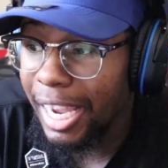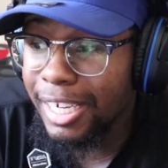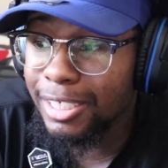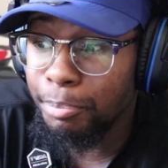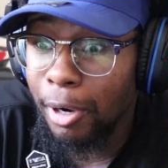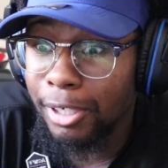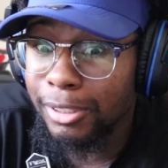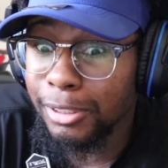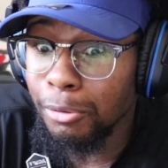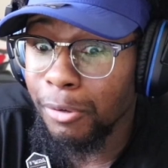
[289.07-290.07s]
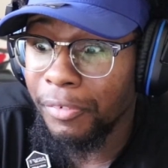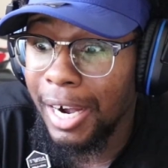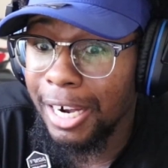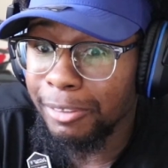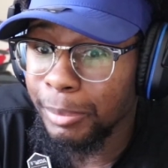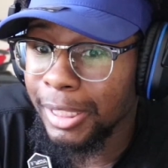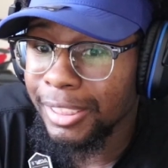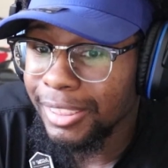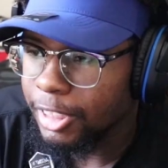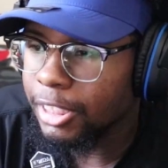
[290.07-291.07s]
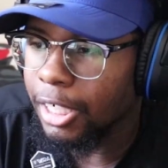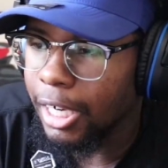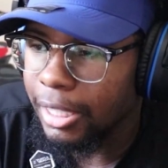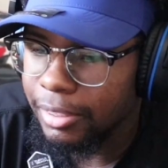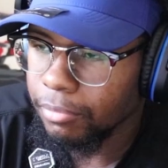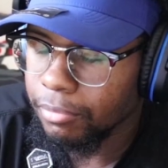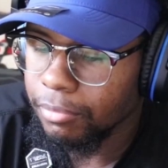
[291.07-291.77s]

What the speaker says: And he's a part of the lower five, bro. She's hot.